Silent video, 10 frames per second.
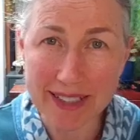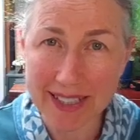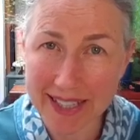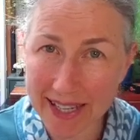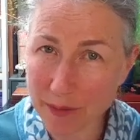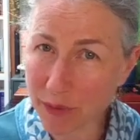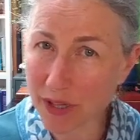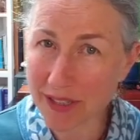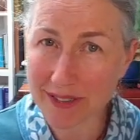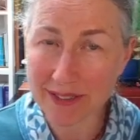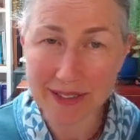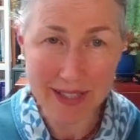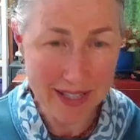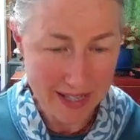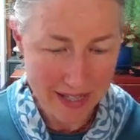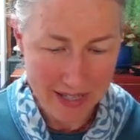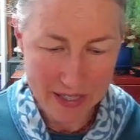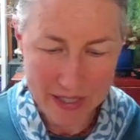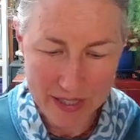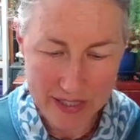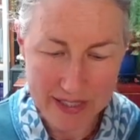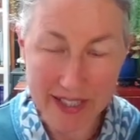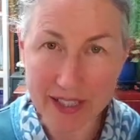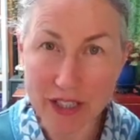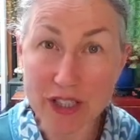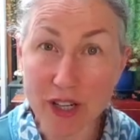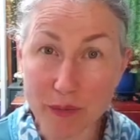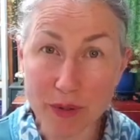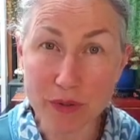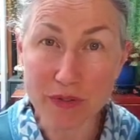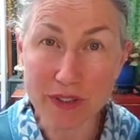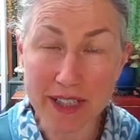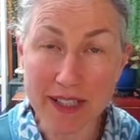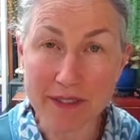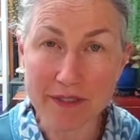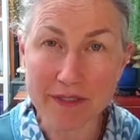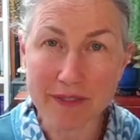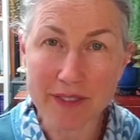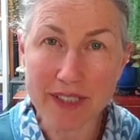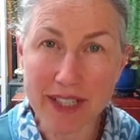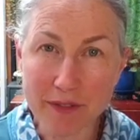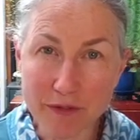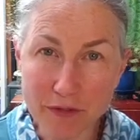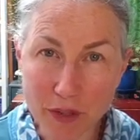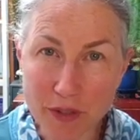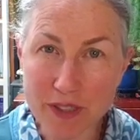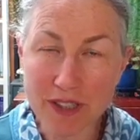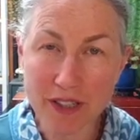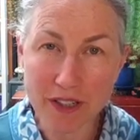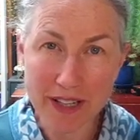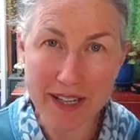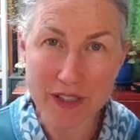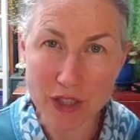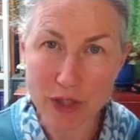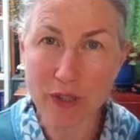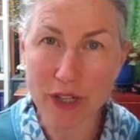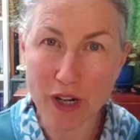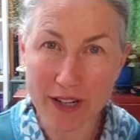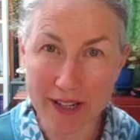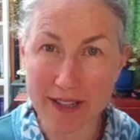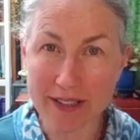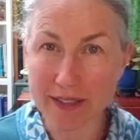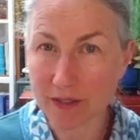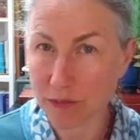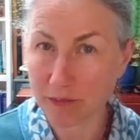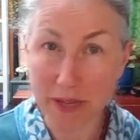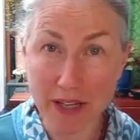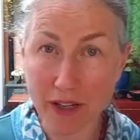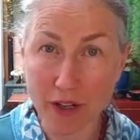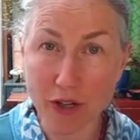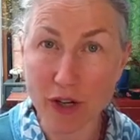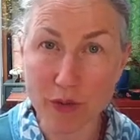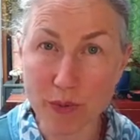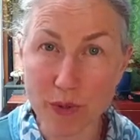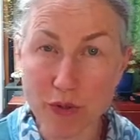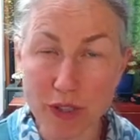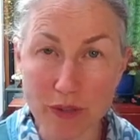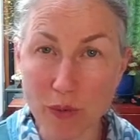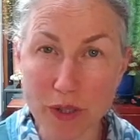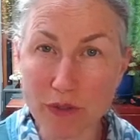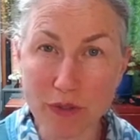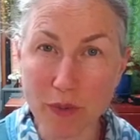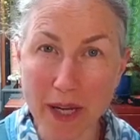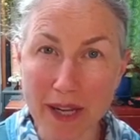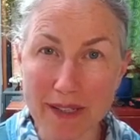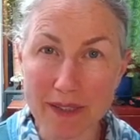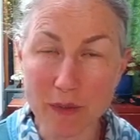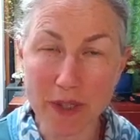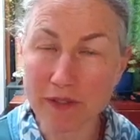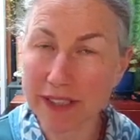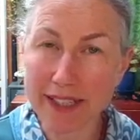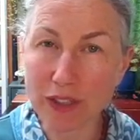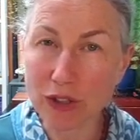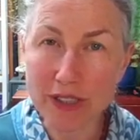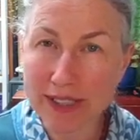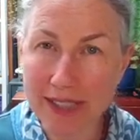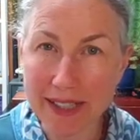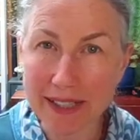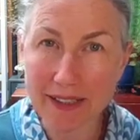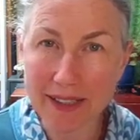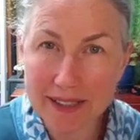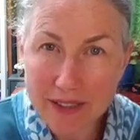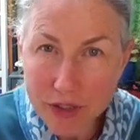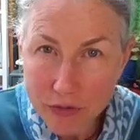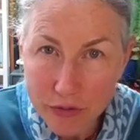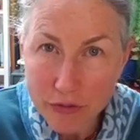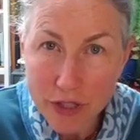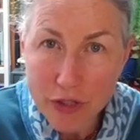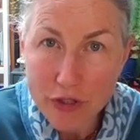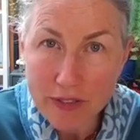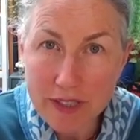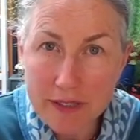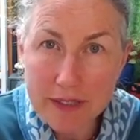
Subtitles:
get present, get into our beautiful life, get focused on our yes, doing our yes, making our contribution in wonderful ways, whatever that looks like. And it's different for each of us.